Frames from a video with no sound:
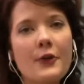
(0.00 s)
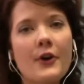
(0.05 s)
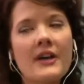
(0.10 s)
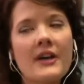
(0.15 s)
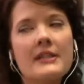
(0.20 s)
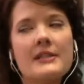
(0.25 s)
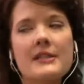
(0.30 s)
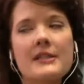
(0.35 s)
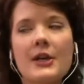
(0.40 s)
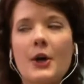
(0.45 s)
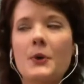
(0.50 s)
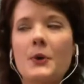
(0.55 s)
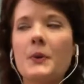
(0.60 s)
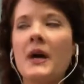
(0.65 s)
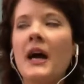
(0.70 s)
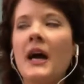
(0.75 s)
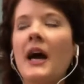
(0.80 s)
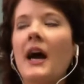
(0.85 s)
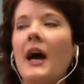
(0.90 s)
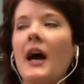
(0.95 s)
And so,
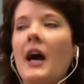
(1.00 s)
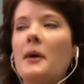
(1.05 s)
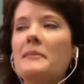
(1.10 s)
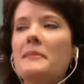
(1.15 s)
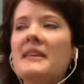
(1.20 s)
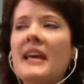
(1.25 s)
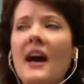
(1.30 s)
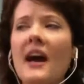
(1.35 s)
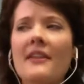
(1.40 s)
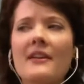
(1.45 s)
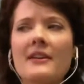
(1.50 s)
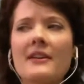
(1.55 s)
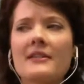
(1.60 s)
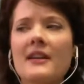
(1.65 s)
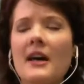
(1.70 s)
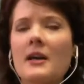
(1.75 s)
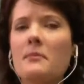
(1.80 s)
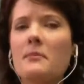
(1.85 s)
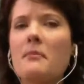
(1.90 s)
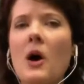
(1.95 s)
there are a
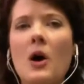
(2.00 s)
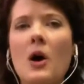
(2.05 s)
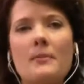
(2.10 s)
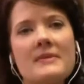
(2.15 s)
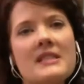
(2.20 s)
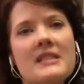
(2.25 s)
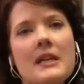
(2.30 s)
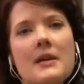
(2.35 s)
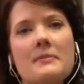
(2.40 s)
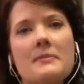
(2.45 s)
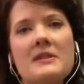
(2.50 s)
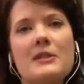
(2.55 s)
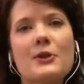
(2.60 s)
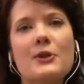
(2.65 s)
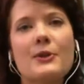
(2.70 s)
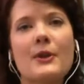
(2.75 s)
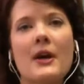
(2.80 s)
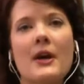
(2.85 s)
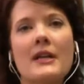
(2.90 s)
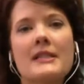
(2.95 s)
lot of mom tips.
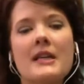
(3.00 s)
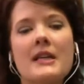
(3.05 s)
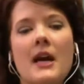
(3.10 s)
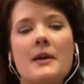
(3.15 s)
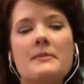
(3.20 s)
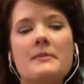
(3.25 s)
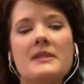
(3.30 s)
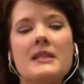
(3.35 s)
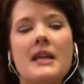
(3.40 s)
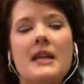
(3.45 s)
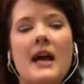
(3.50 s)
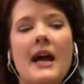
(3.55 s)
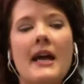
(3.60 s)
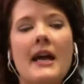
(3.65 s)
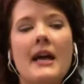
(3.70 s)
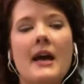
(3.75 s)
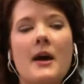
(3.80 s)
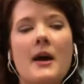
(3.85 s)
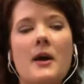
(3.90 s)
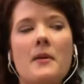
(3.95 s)
There are a lot of times that
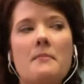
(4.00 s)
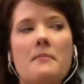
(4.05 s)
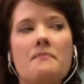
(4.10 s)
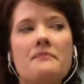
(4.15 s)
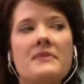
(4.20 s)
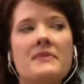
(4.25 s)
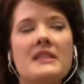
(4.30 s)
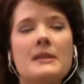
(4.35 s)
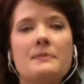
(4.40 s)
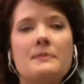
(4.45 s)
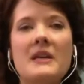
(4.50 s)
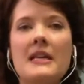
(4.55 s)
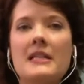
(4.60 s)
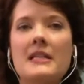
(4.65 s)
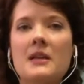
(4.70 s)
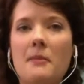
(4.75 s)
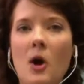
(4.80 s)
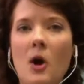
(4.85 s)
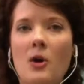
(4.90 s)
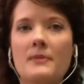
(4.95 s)
I speak
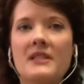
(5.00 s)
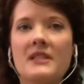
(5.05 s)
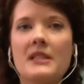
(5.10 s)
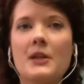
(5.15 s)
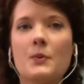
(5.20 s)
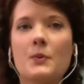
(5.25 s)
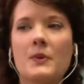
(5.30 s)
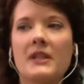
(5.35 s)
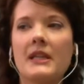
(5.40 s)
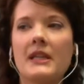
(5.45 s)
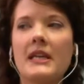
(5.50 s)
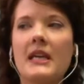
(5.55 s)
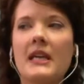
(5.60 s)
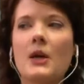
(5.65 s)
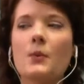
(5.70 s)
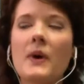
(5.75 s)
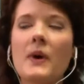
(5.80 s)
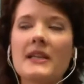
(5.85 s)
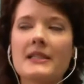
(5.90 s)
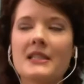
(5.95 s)
to moms and it
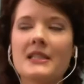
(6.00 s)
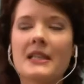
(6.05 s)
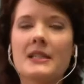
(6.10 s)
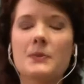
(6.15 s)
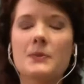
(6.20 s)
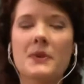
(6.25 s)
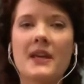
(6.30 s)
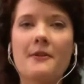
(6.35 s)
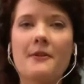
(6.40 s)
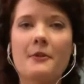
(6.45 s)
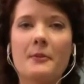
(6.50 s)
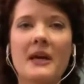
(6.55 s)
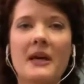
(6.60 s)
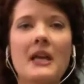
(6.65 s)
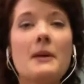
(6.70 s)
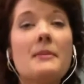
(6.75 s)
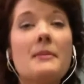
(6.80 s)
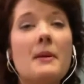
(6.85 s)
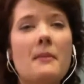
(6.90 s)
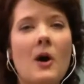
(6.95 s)
resonates with
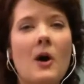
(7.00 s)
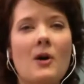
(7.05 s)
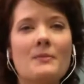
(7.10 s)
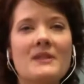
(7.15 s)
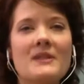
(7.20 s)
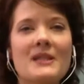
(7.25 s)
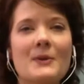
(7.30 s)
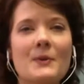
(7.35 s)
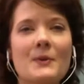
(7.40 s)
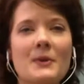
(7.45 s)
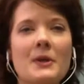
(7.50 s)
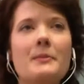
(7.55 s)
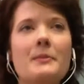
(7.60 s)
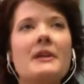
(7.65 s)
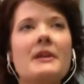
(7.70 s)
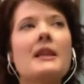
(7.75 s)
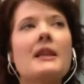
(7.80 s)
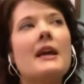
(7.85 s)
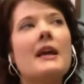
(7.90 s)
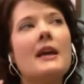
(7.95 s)
everybody, but moms can really
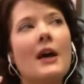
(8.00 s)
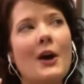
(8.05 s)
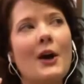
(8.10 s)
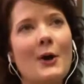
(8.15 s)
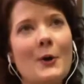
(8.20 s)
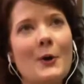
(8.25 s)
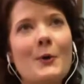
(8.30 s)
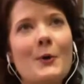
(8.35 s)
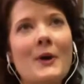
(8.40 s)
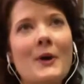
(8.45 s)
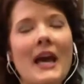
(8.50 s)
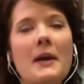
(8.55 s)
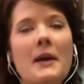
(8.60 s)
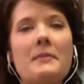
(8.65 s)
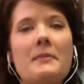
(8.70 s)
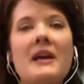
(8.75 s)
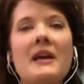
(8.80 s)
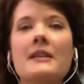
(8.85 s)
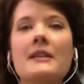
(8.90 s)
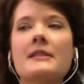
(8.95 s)
be like, oh, okay.
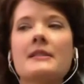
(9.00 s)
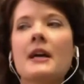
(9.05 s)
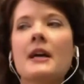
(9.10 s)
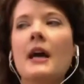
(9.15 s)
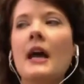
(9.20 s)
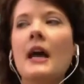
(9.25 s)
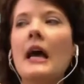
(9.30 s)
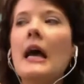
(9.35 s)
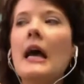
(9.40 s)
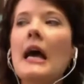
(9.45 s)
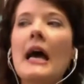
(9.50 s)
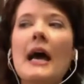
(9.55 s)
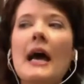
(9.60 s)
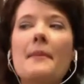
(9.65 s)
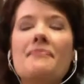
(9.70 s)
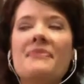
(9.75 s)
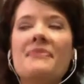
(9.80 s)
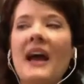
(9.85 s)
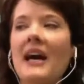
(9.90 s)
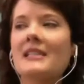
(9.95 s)
Because
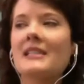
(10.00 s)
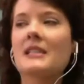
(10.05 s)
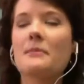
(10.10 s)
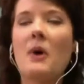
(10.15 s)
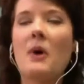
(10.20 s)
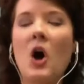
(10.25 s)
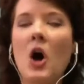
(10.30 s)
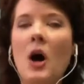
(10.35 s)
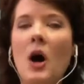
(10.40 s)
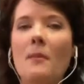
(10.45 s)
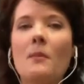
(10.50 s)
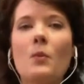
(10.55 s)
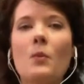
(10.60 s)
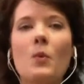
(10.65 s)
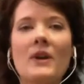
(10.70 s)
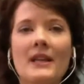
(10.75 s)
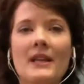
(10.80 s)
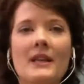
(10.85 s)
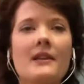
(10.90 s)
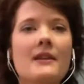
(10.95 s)
as a
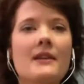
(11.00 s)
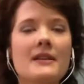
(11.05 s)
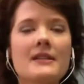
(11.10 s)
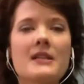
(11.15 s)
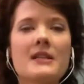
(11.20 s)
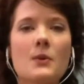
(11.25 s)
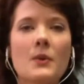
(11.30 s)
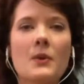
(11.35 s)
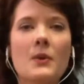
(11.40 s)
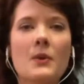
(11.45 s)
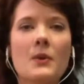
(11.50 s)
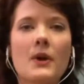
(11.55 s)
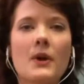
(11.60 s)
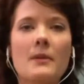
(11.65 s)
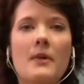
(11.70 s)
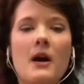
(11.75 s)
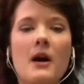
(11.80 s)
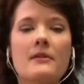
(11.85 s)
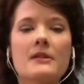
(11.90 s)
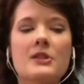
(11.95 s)
mom, one of the things that we
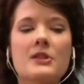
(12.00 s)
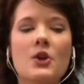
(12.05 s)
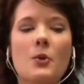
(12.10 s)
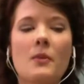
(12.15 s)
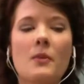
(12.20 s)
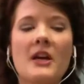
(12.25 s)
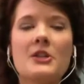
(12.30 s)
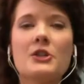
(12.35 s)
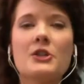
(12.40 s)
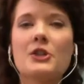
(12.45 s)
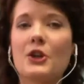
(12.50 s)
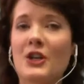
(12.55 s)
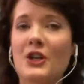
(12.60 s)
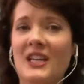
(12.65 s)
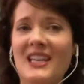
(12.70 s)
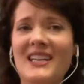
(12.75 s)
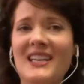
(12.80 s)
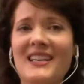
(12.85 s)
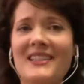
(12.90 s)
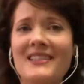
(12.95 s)
worry about so much is
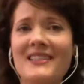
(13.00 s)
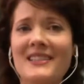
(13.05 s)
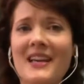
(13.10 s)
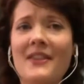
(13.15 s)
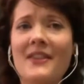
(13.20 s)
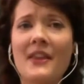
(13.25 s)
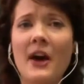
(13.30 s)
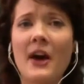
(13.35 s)
our kids and the